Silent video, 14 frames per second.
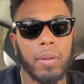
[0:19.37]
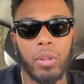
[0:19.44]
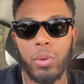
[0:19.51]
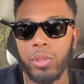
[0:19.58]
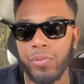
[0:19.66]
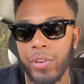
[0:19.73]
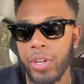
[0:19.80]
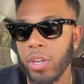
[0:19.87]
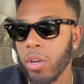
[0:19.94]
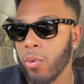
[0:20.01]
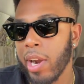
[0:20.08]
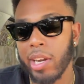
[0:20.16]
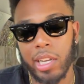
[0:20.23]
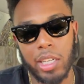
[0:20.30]
to do this video
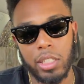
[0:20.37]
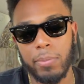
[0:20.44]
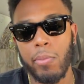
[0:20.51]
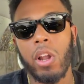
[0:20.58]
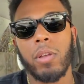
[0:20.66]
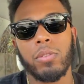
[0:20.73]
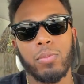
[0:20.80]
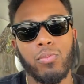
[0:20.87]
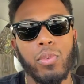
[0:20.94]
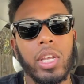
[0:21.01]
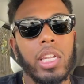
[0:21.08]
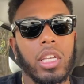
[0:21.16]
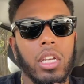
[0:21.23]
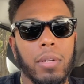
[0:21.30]
right because he brought up some
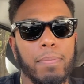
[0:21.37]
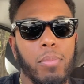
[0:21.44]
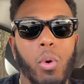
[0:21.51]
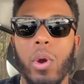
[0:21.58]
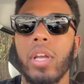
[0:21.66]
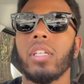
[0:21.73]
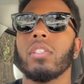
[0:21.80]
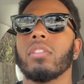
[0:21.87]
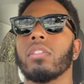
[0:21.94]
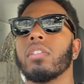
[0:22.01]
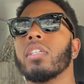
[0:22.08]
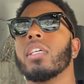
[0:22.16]
really good points